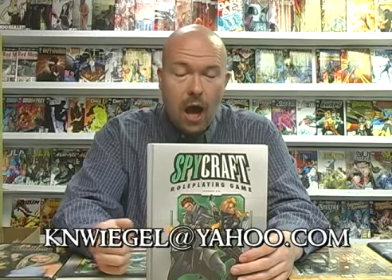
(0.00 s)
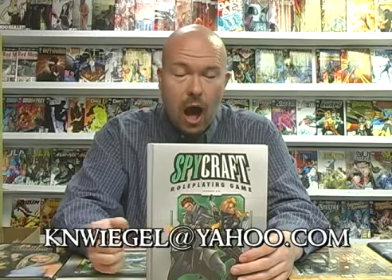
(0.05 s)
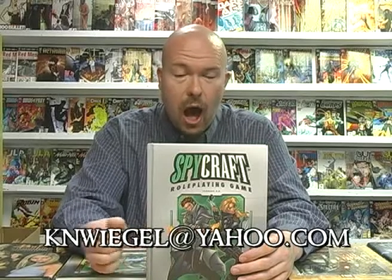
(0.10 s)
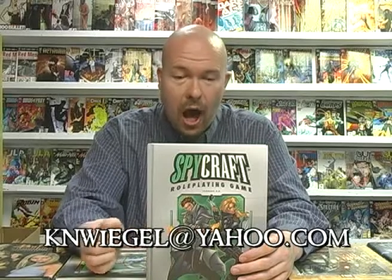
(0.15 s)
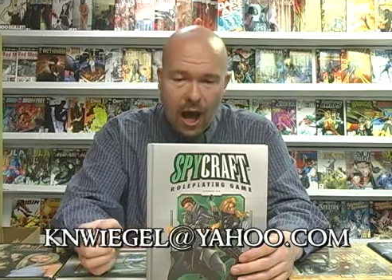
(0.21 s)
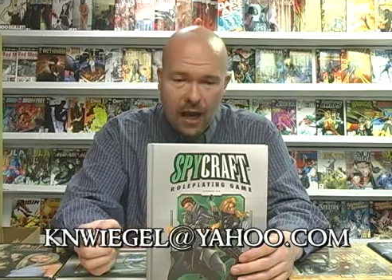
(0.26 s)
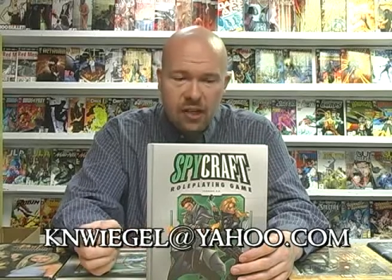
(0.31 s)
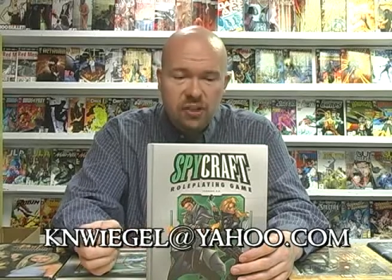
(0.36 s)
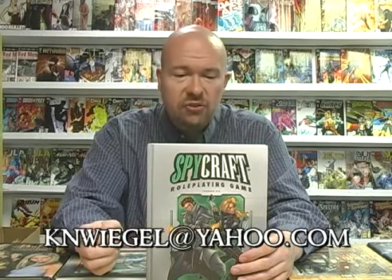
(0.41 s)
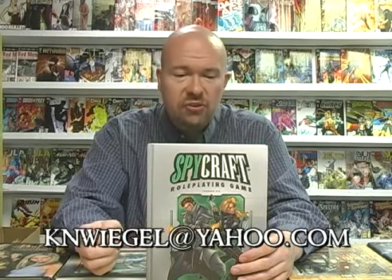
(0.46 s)

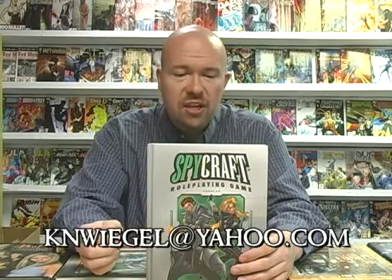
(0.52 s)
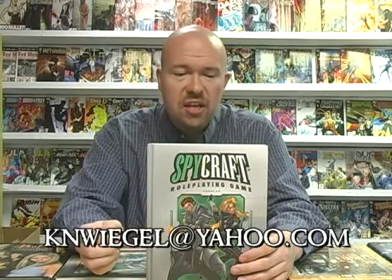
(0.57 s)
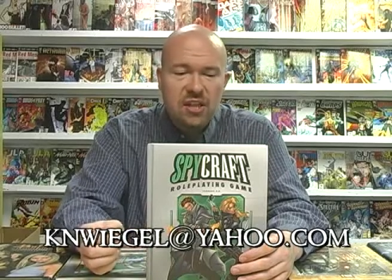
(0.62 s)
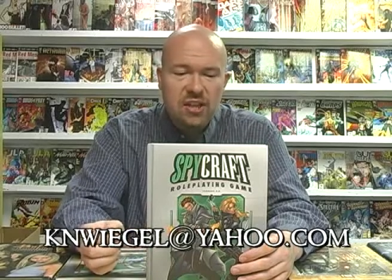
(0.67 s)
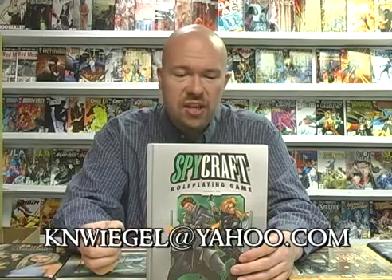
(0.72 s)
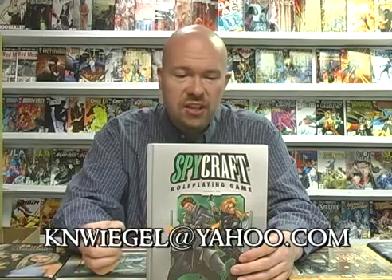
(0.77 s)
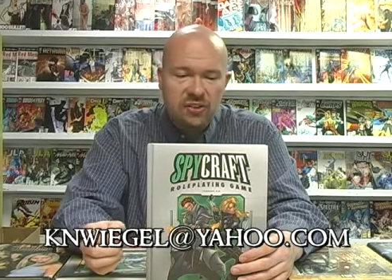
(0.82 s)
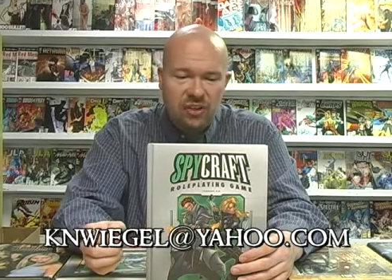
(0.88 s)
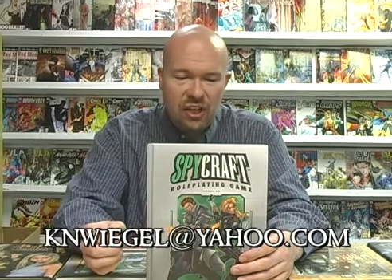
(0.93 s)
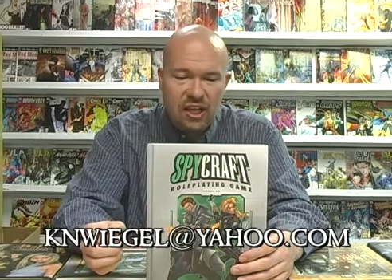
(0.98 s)
honestly,
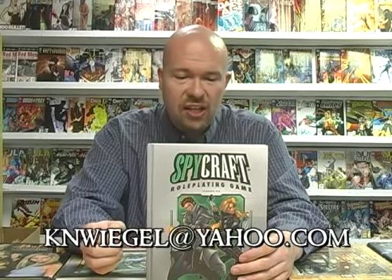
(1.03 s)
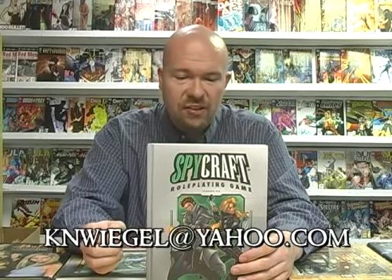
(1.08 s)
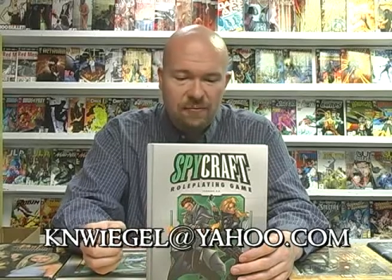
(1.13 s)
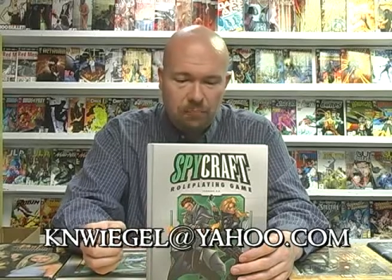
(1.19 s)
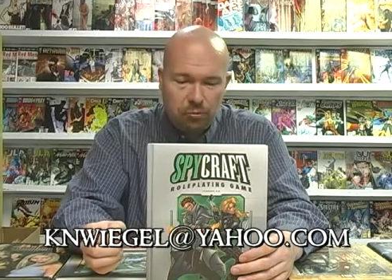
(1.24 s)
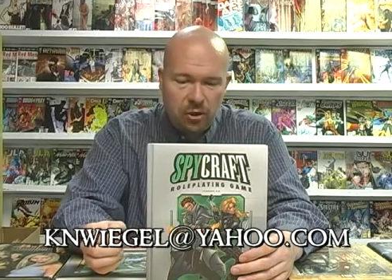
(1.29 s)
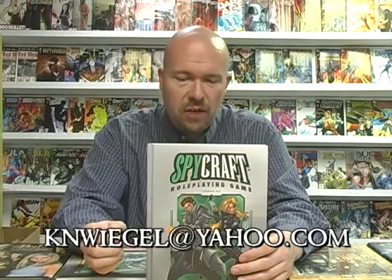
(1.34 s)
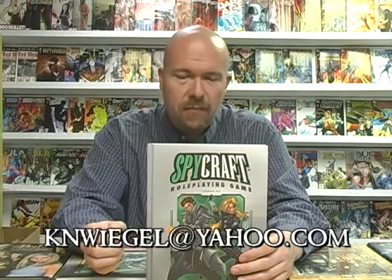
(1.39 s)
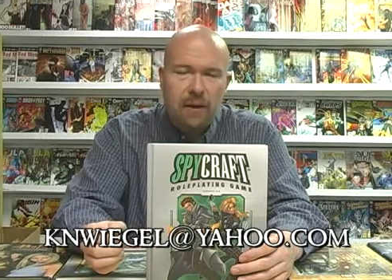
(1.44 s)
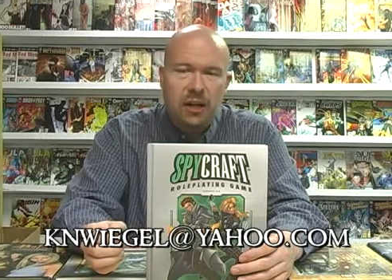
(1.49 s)
this is
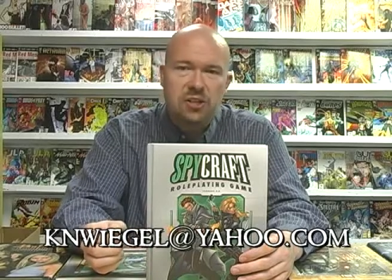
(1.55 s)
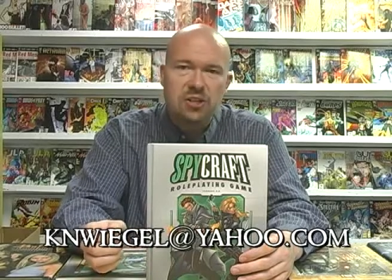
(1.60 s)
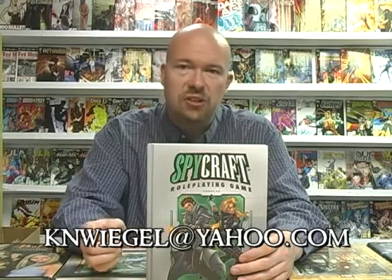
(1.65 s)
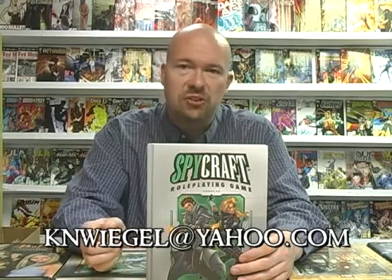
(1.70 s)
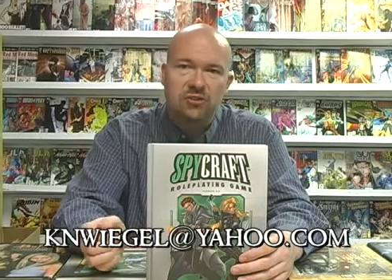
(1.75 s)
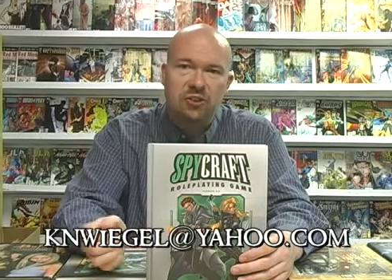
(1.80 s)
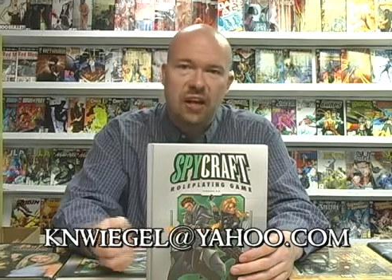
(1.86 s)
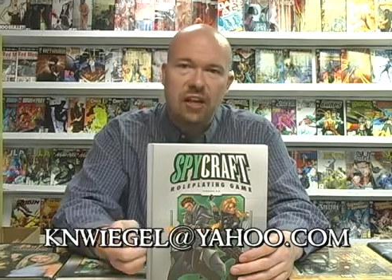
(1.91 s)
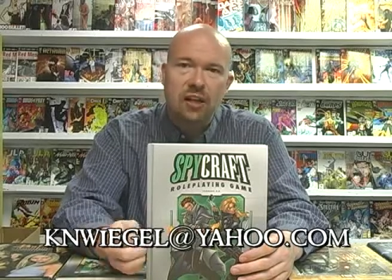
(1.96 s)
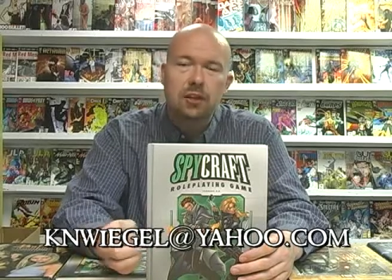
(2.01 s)
pretty much a
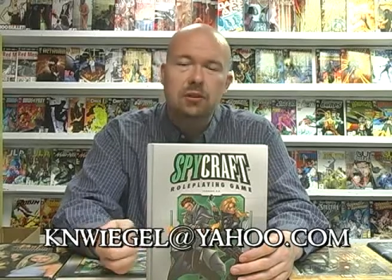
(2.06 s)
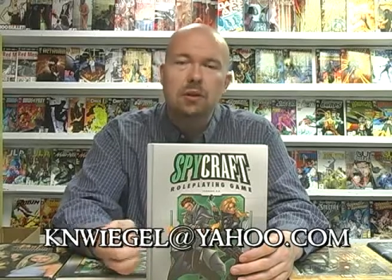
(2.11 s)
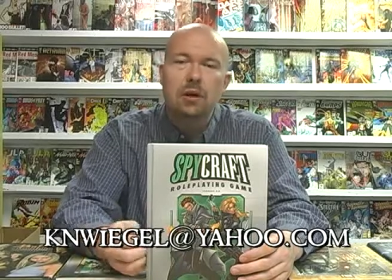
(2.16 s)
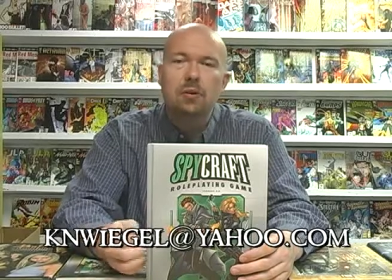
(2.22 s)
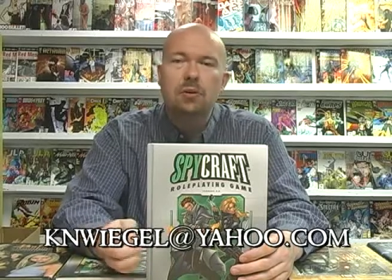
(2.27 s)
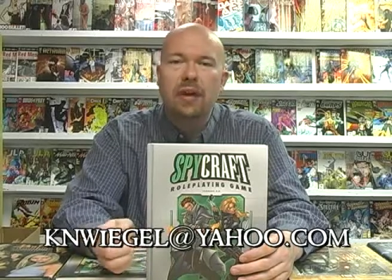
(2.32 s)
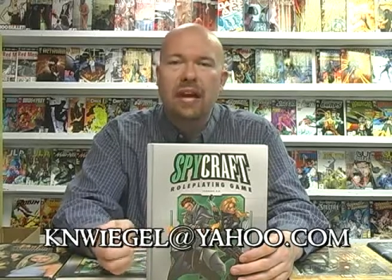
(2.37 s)
standalone